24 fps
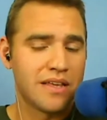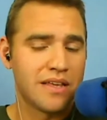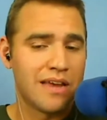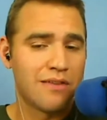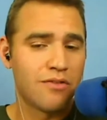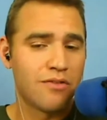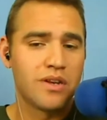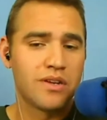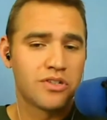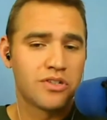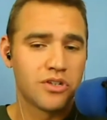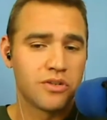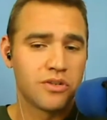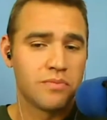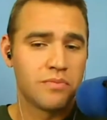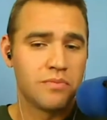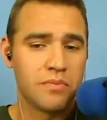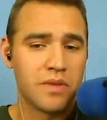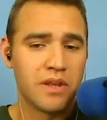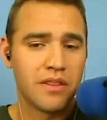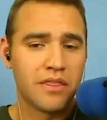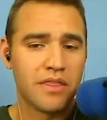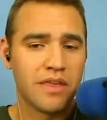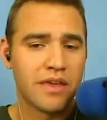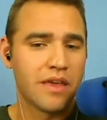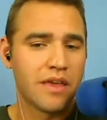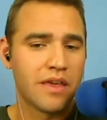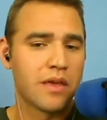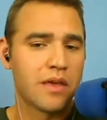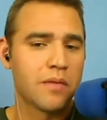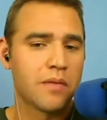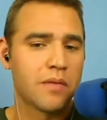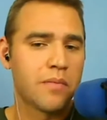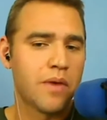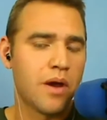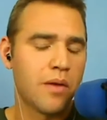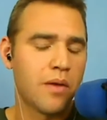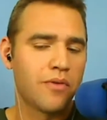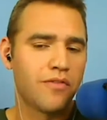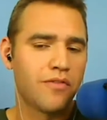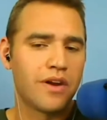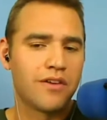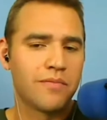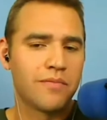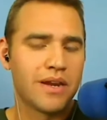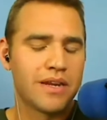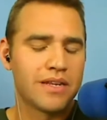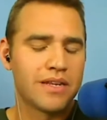Everyone should be thinking about
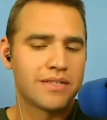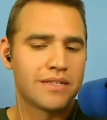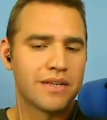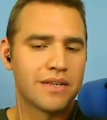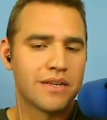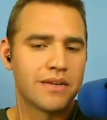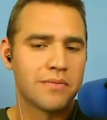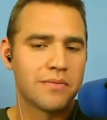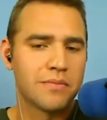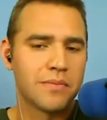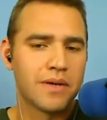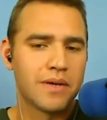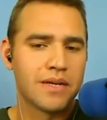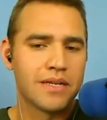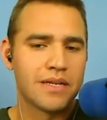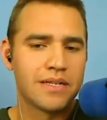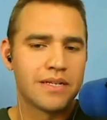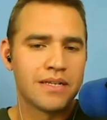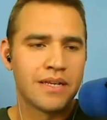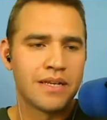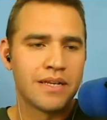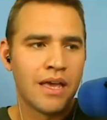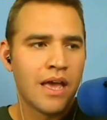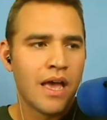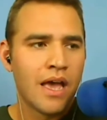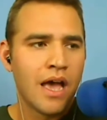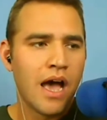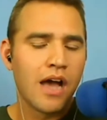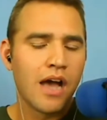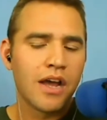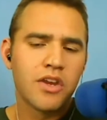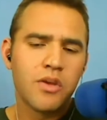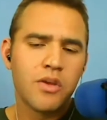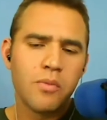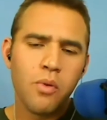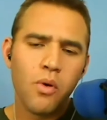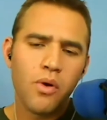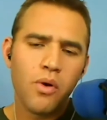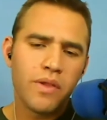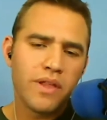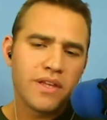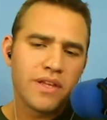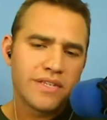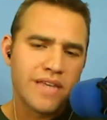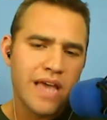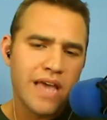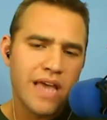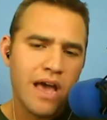preventative medicine. But uh, can you boil
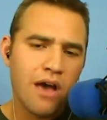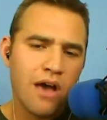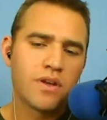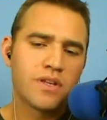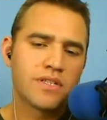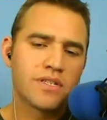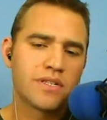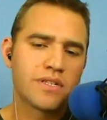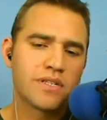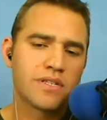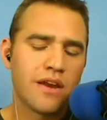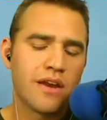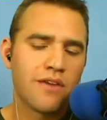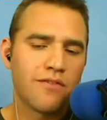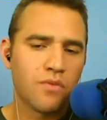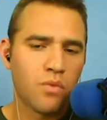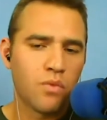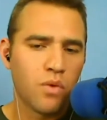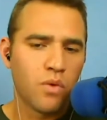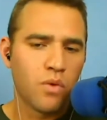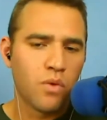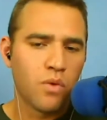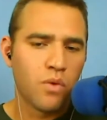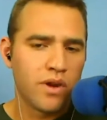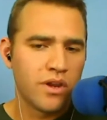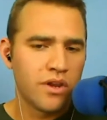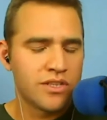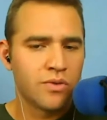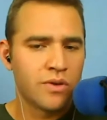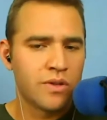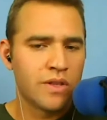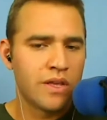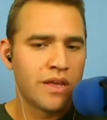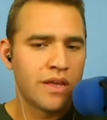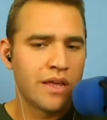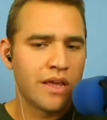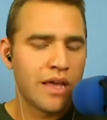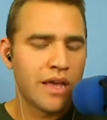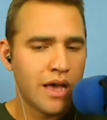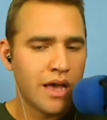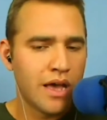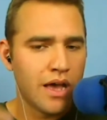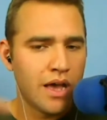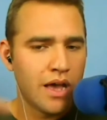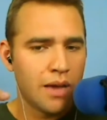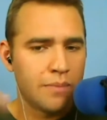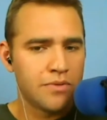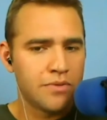it down for us, kind of what you guys are really uh,
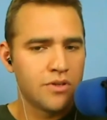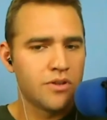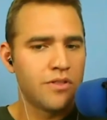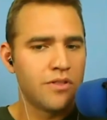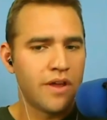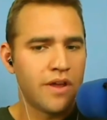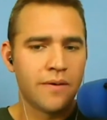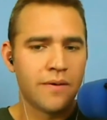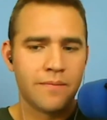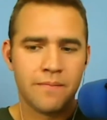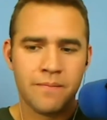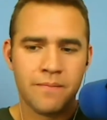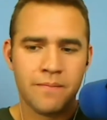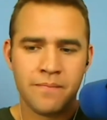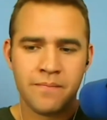up to there?